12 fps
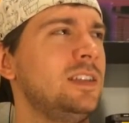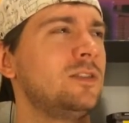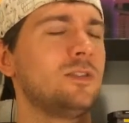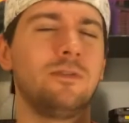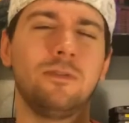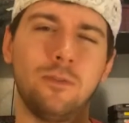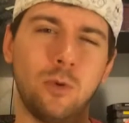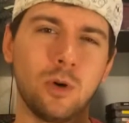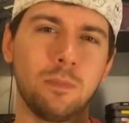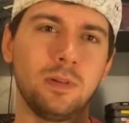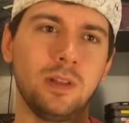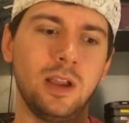There's a
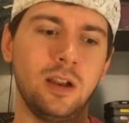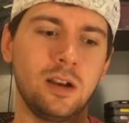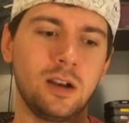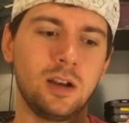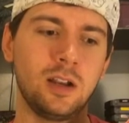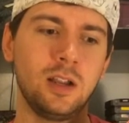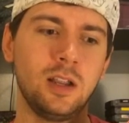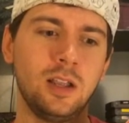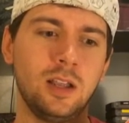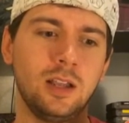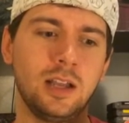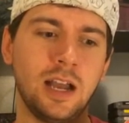4-player
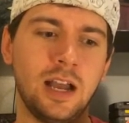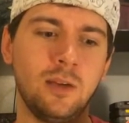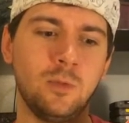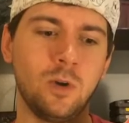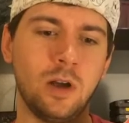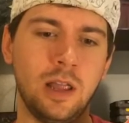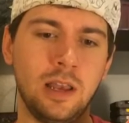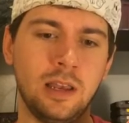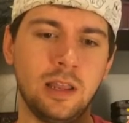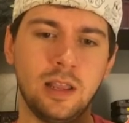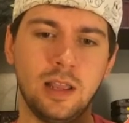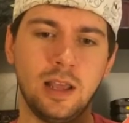guide one.